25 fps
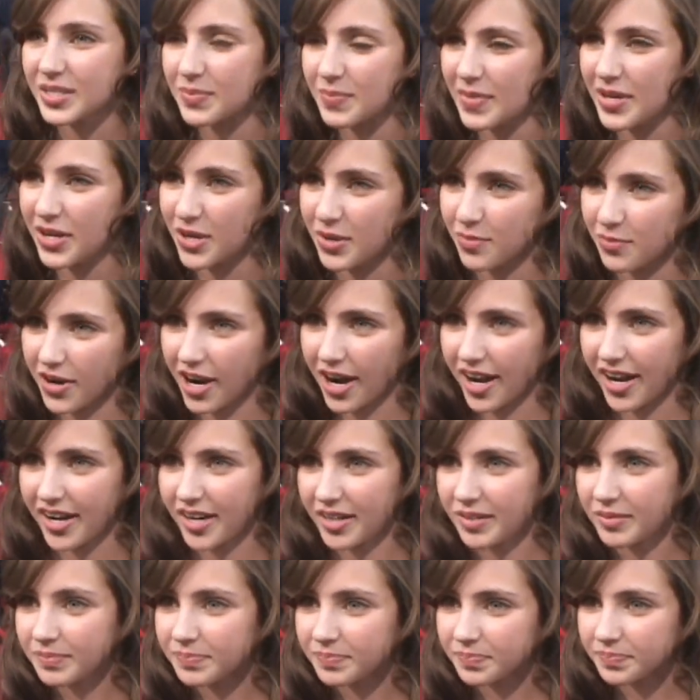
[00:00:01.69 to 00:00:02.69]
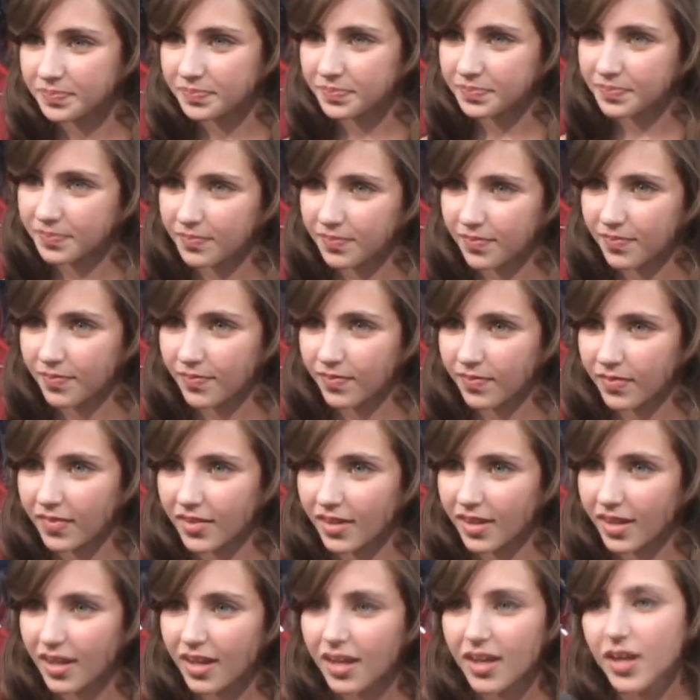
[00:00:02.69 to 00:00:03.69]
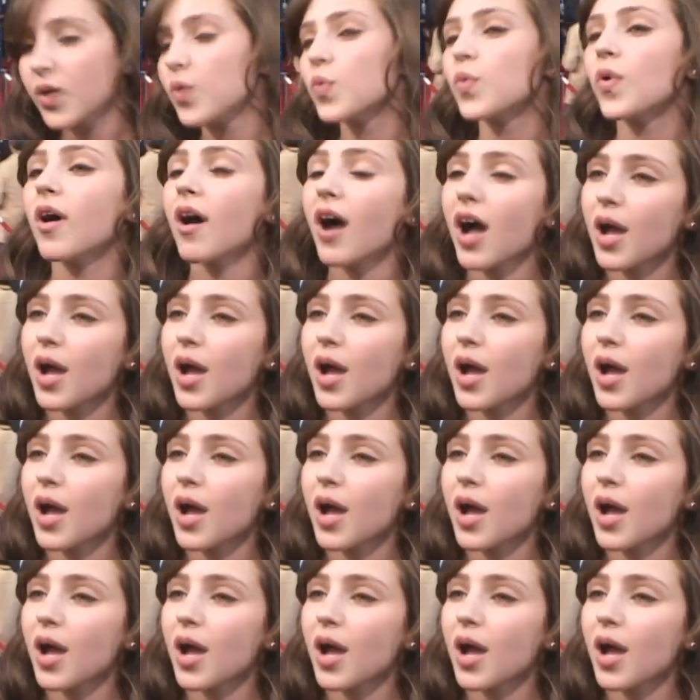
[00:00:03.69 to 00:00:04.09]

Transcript: So, can you tell me a little bit about your show? Well,